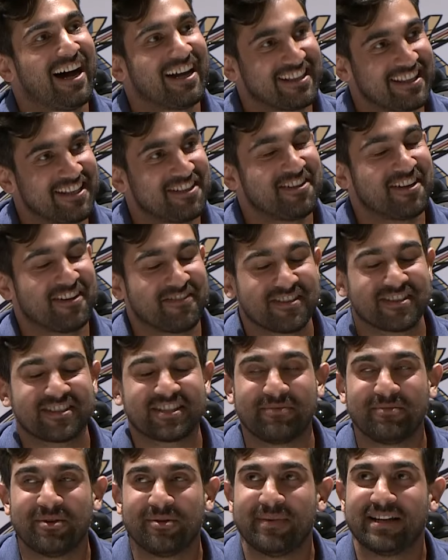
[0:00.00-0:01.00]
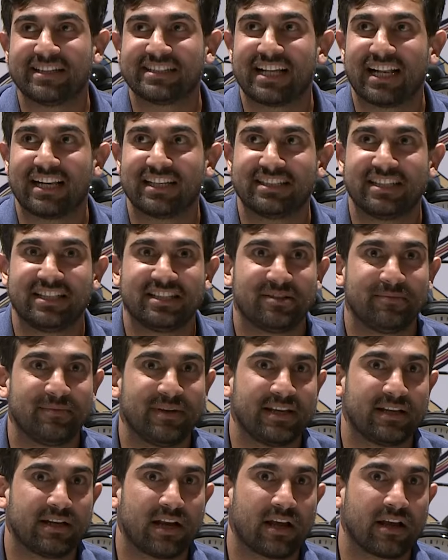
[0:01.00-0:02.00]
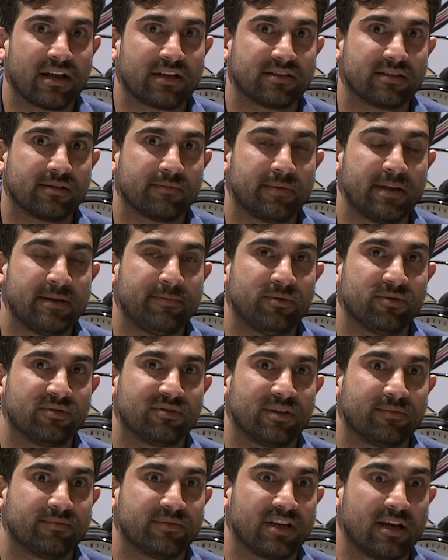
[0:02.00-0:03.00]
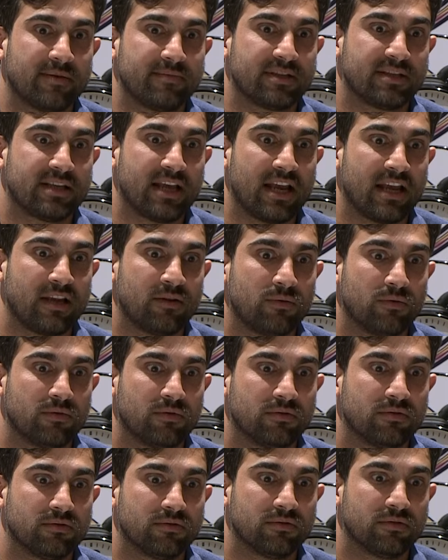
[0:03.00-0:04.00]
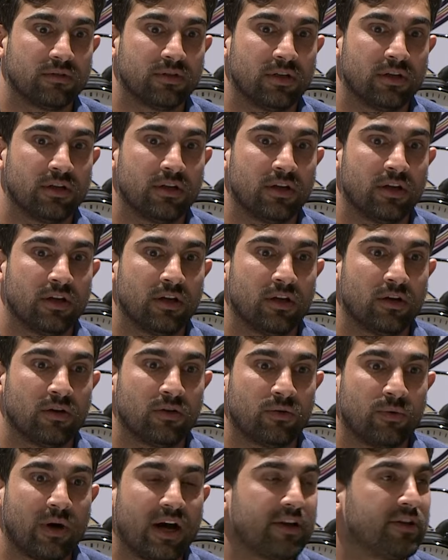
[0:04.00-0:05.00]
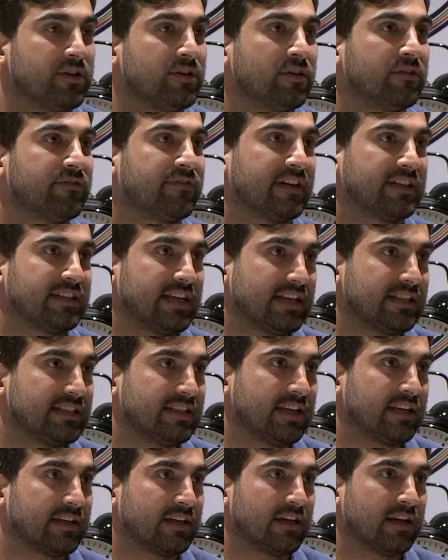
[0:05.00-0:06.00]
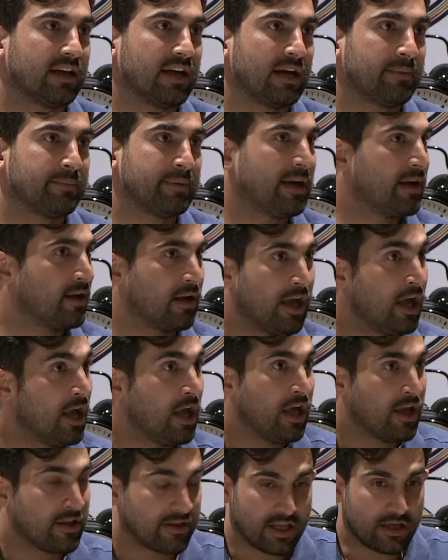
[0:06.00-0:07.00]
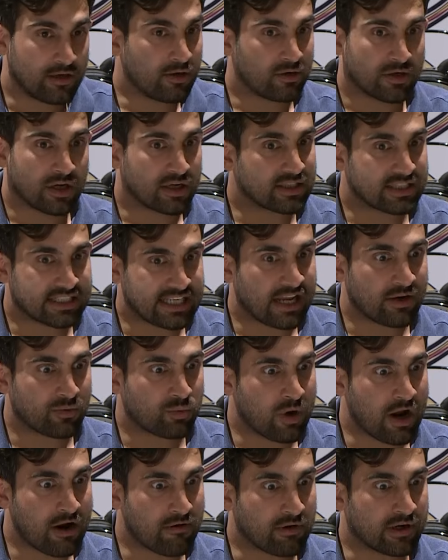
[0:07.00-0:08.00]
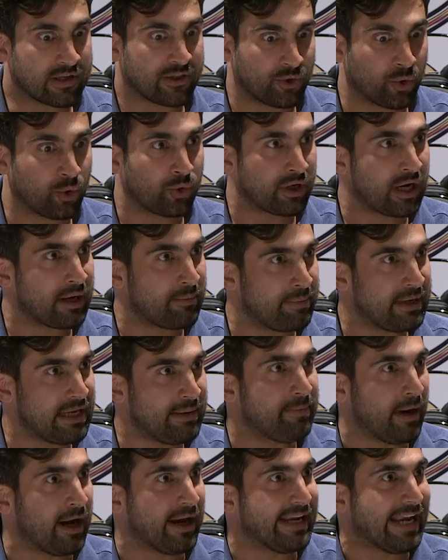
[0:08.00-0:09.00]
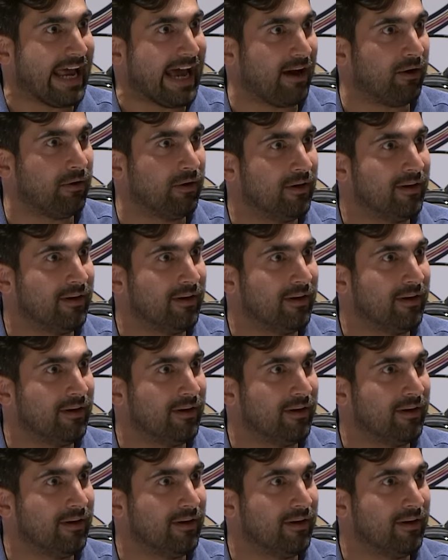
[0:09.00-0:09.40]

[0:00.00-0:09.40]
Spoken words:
I think you have a similar mentality to me. Like, people sometimes say, wow, you're doing fantastic. But they don't understand where I thought I'd be by now.